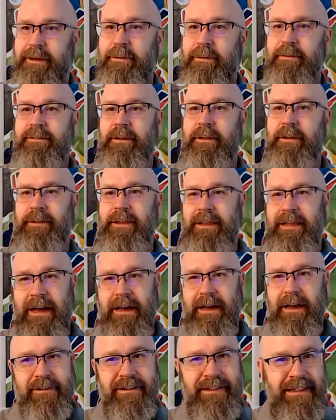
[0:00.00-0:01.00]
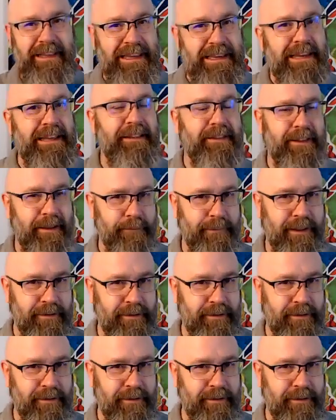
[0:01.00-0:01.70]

It was something God was leading them